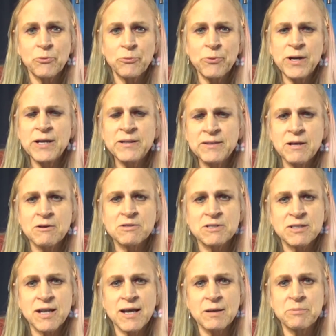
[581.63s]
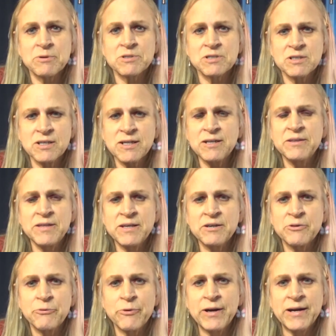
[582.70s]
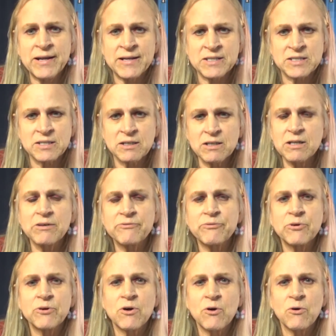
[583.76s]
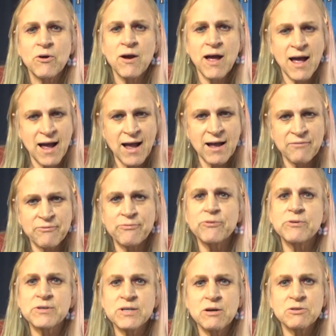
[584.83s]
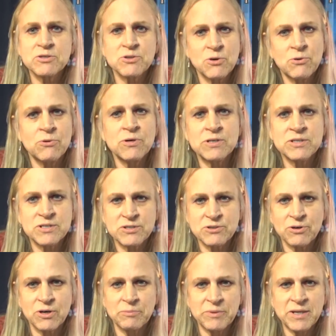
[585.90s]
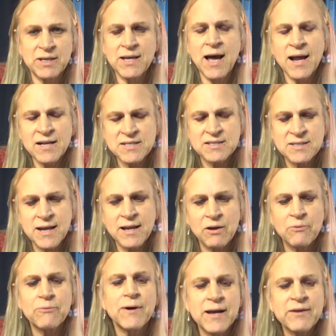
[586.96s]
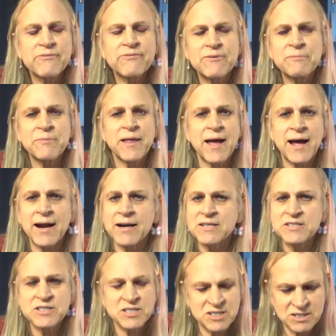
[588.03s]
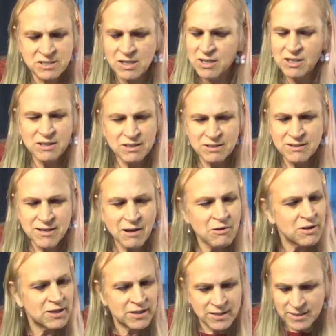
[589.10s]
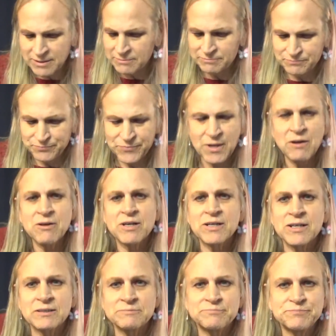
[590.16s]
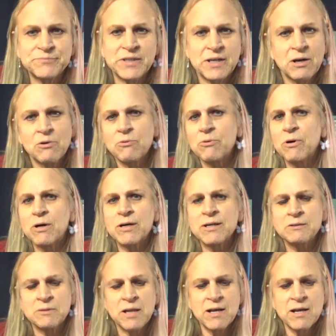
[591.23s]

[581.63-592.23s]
Read those labels. Look in the ingredients. Look for high fructose corn syrup. You gotta stay away from that. It's just no good, no good. You don't want it.